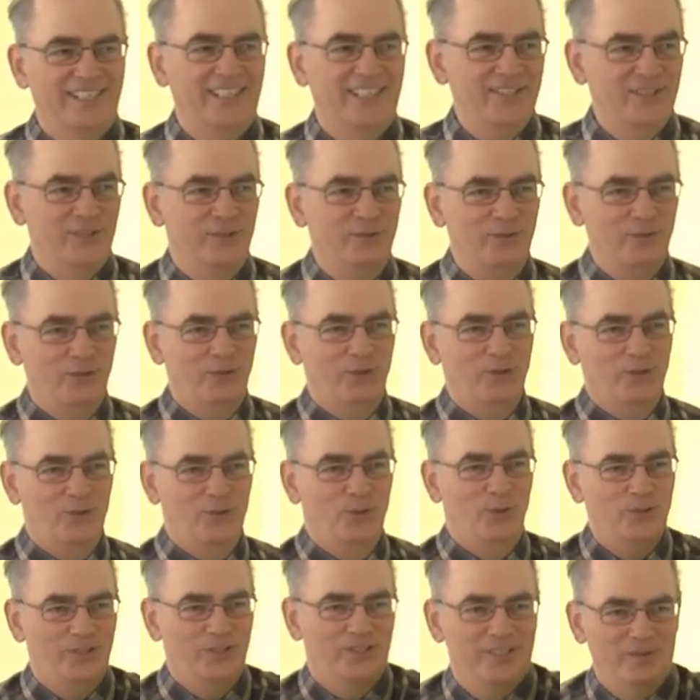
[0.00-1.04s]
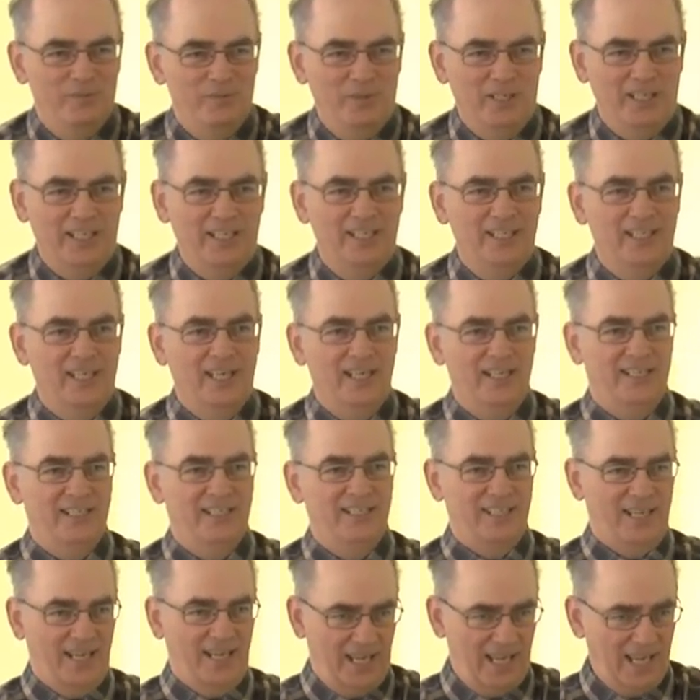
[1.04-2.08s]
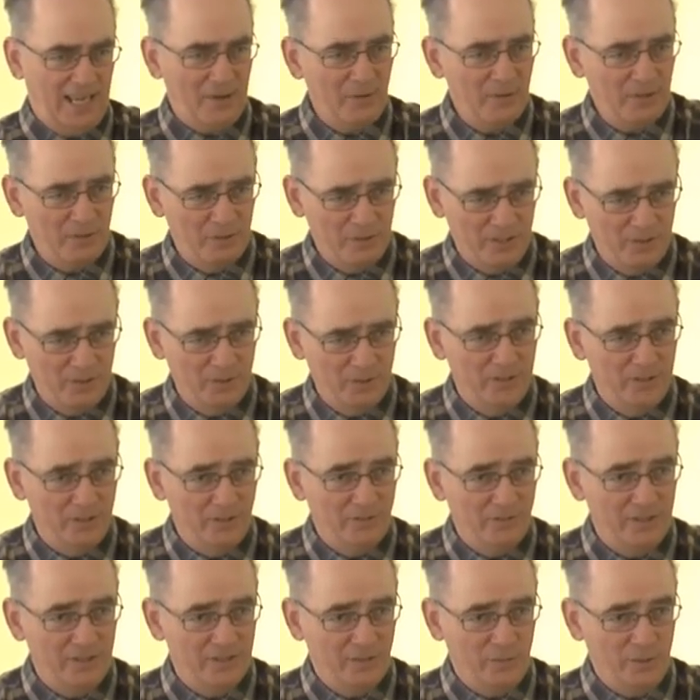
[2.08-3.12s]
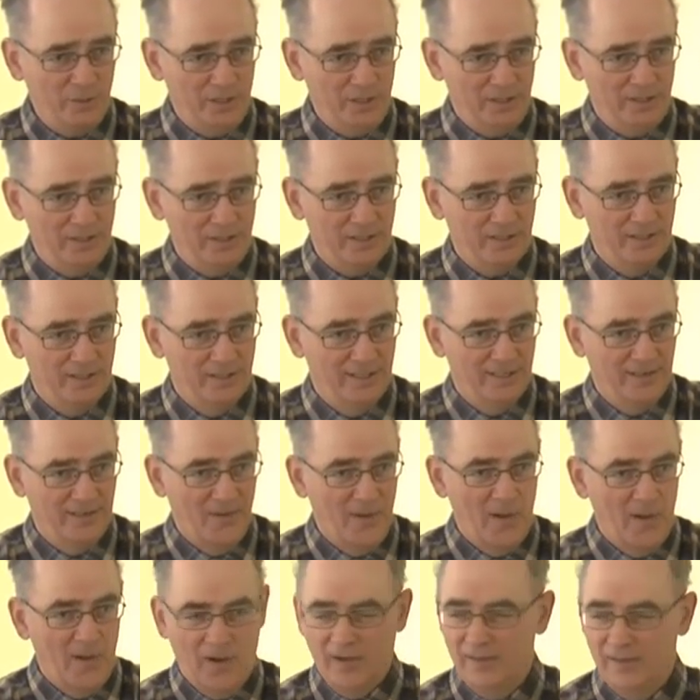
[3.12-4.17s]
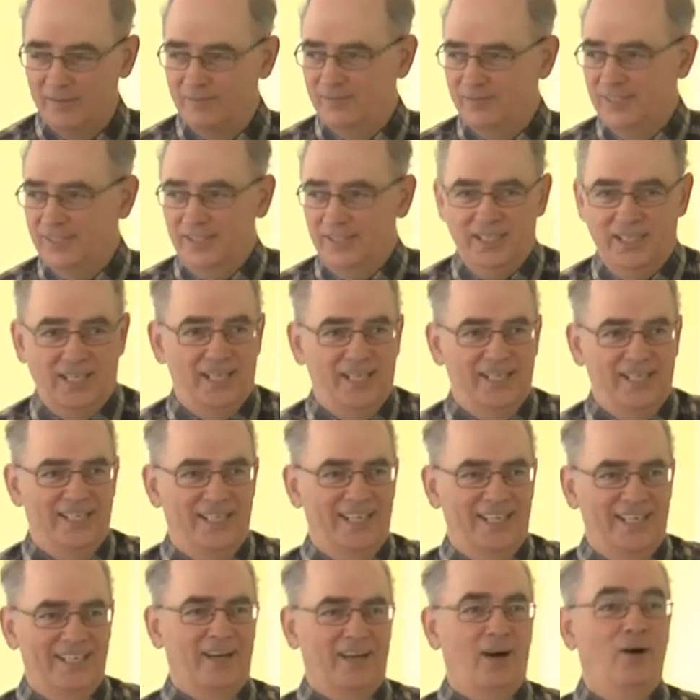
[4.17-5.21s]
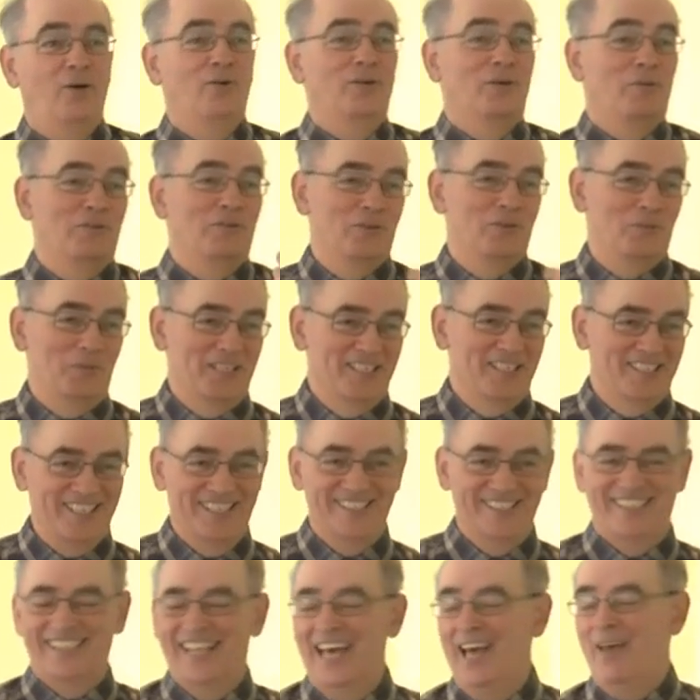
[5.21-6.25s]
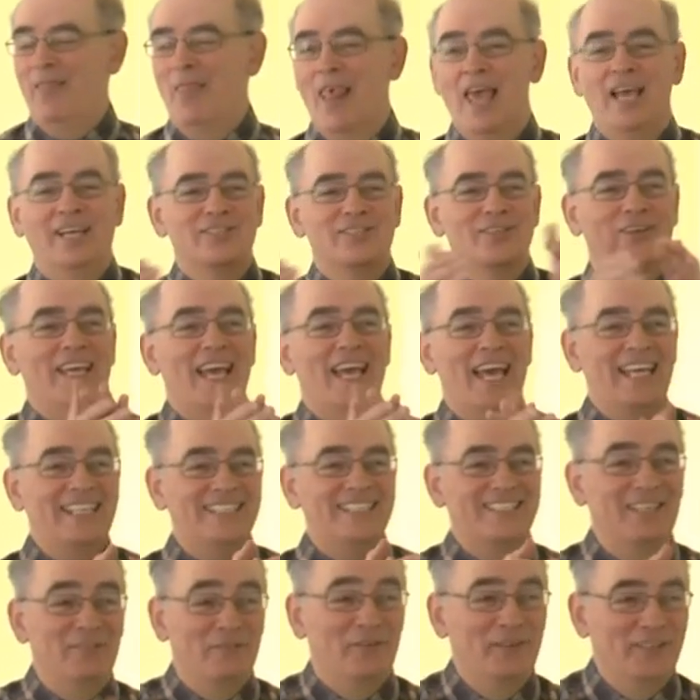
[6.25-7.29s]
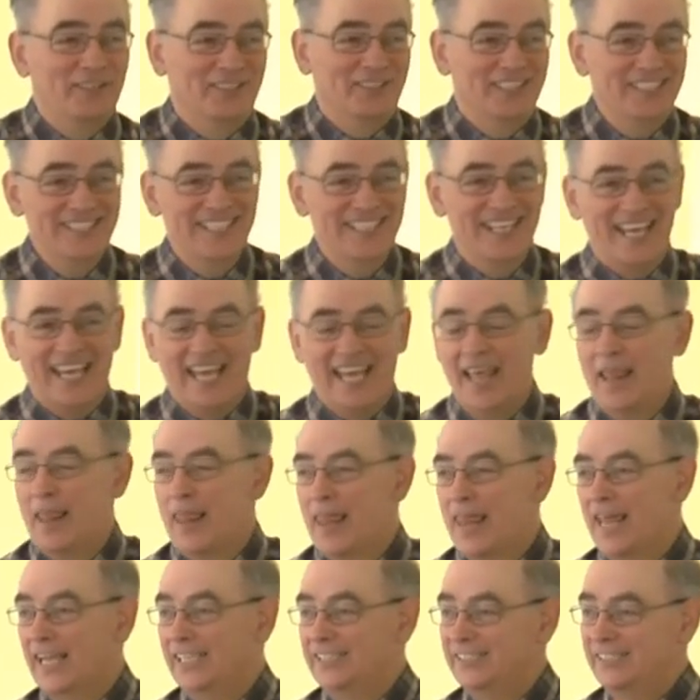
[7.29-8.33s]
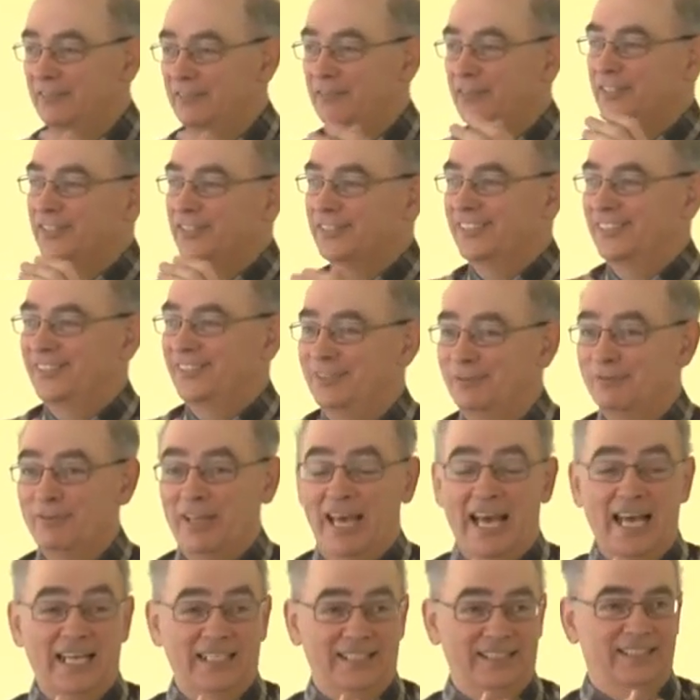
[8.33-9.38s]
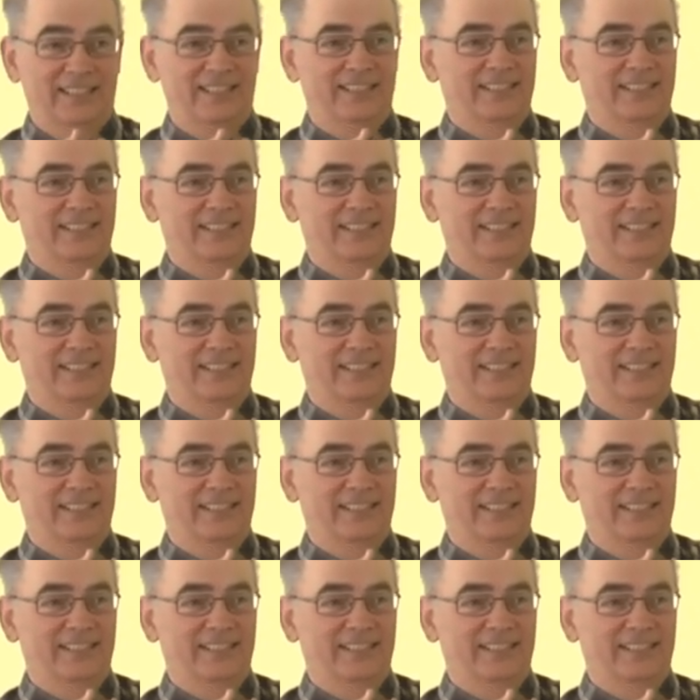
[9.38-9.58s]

Because you've got to talk to somebody. How are you doing two things at once? Yeah. Oh, we've just been discussing that. So yeah, it's difficult, isn't it? It's difficult to do that.